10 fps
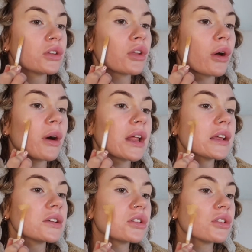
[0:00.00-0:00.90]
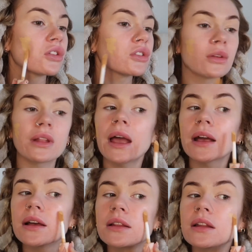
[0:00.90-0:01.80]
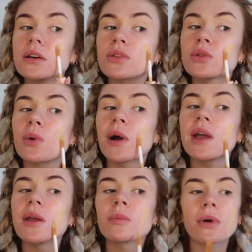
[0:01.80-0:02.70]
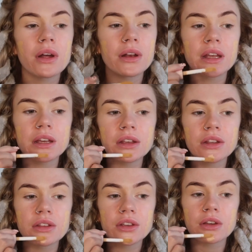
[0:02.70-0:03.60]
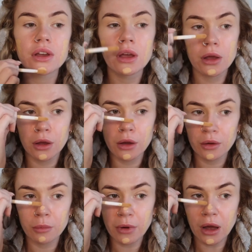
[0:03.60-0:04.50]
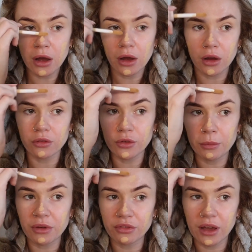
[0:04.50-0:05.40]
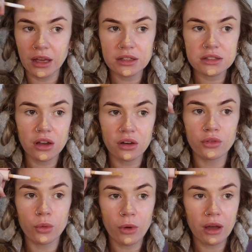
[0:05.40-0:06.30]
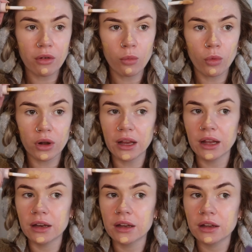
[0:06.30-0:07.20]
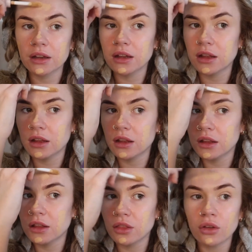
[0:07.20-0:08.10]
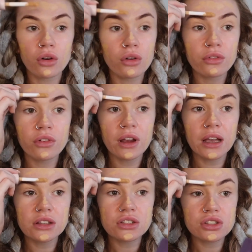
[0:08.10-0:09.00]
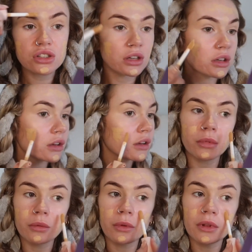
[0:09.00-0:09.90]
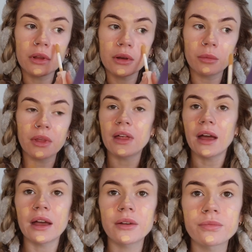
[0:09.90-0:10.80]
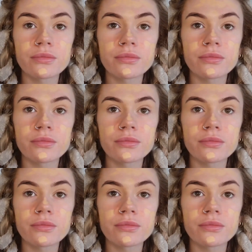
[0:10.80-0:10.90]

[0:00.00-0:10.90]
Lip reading: So I literally just do like a little swipe on each part of my face of where I'm wanting the coverage, maybe a little bit there,